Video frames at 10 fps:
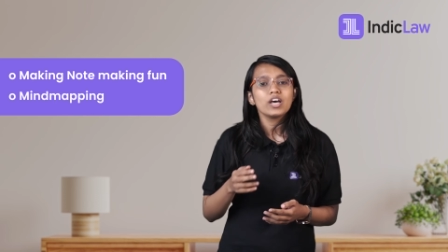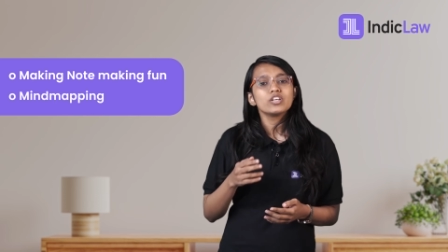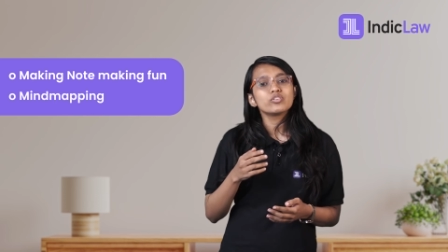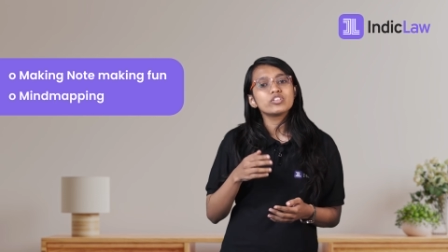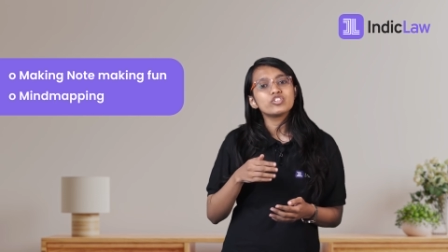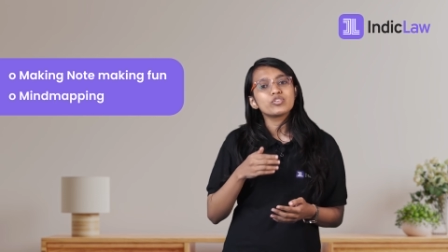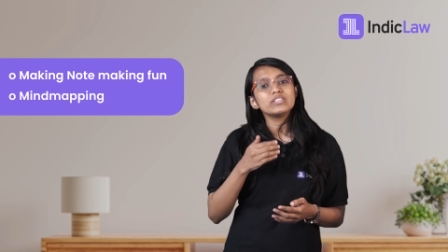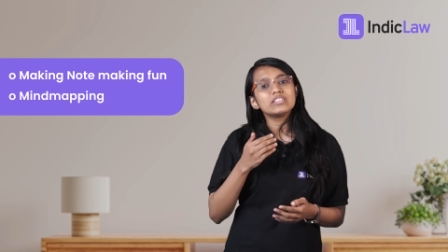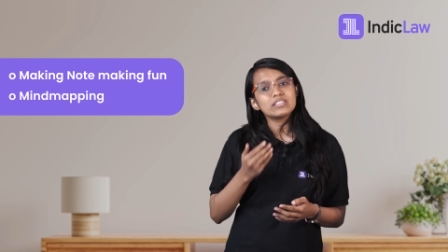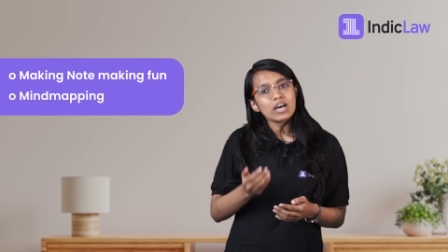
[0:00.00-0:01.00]
so that you can
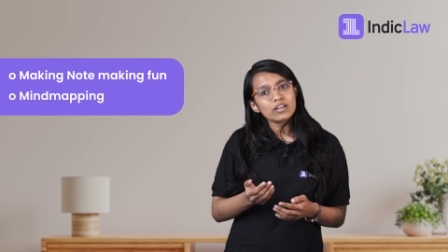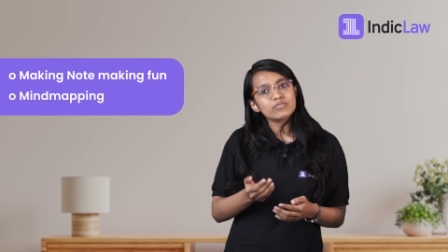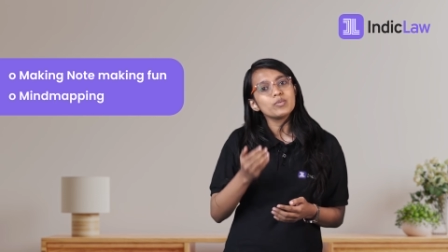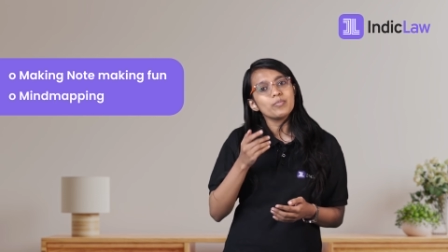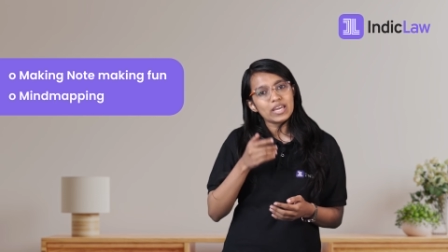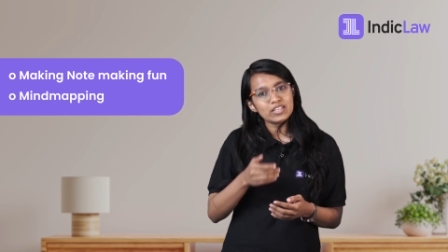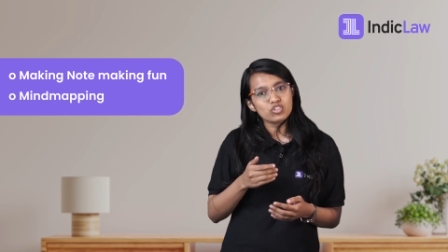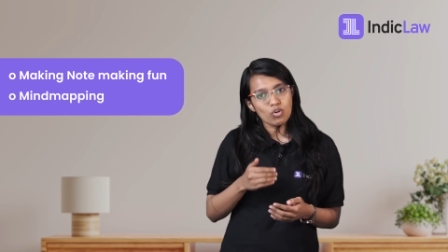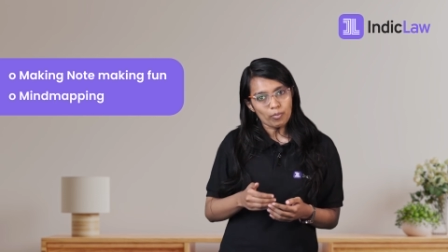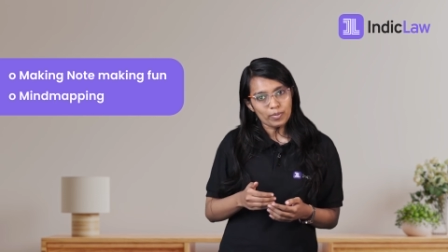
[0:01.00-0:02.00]
start from the main
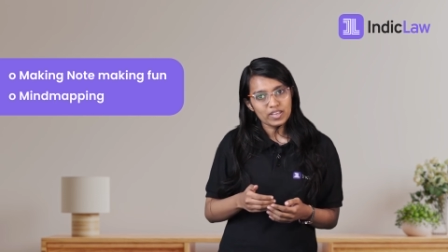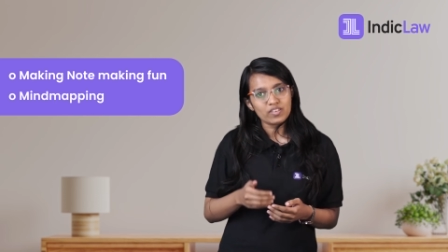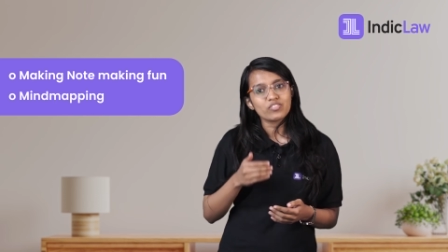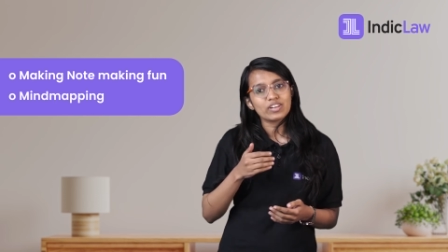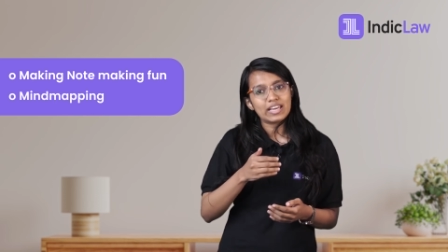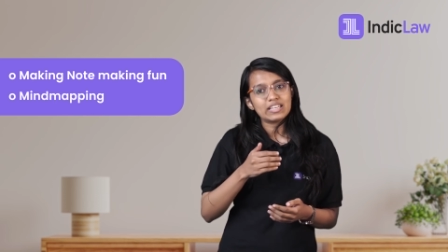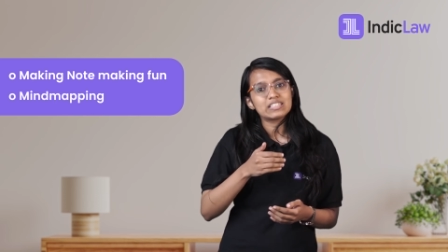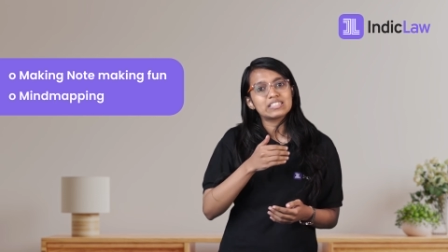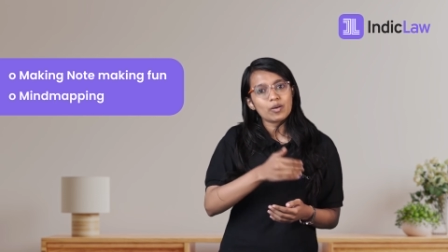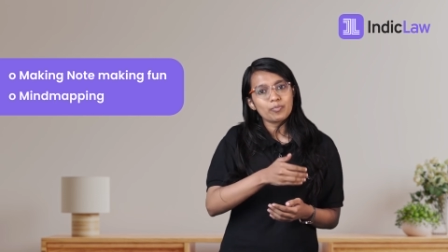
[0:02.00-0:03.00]
topic and relate the
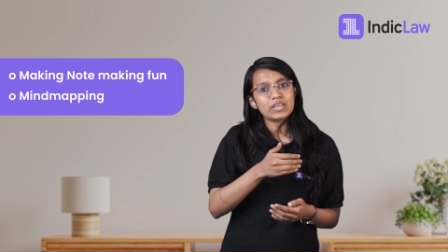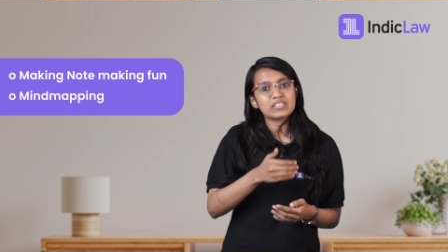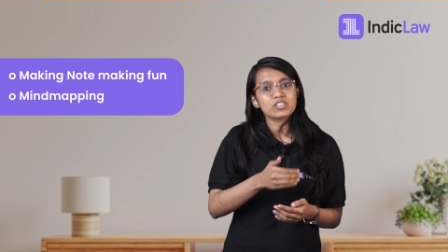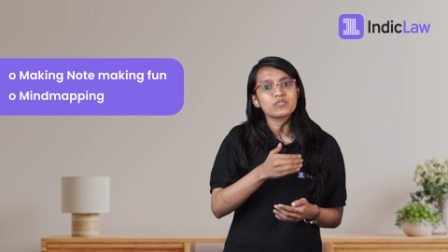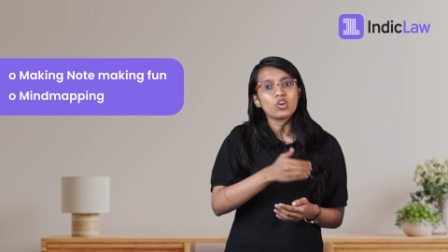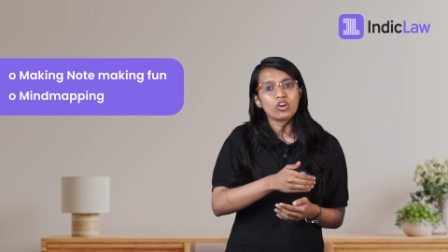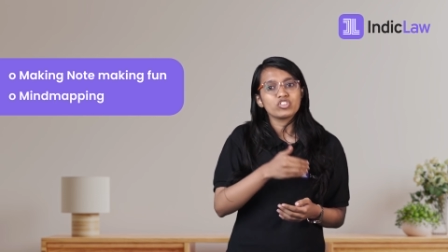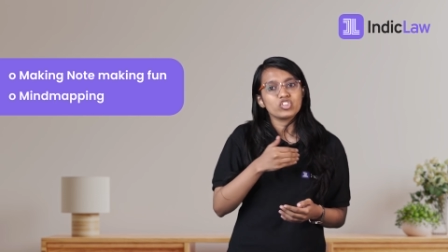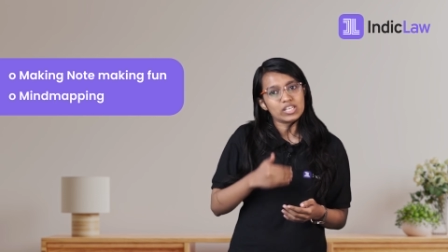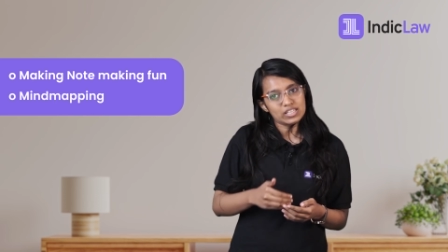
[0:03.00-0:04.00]
sub-pieces of knowledge
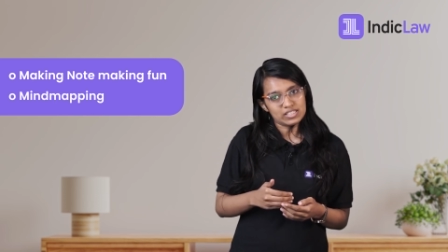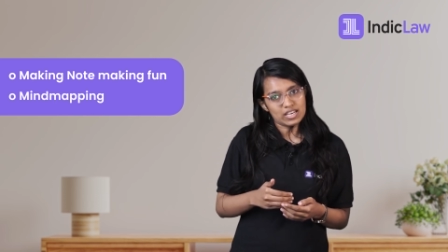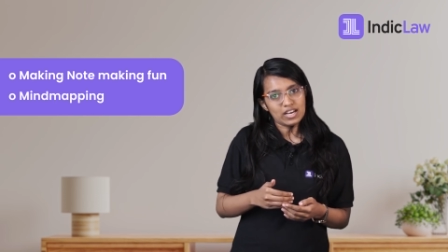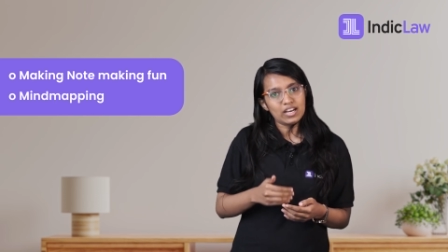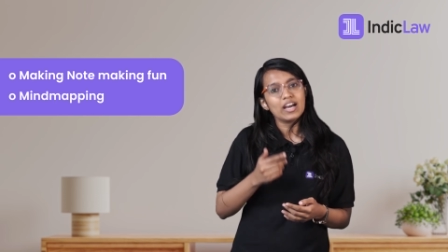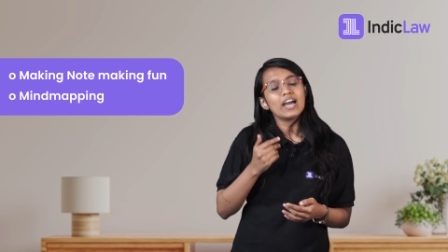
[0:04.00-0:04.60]
easier,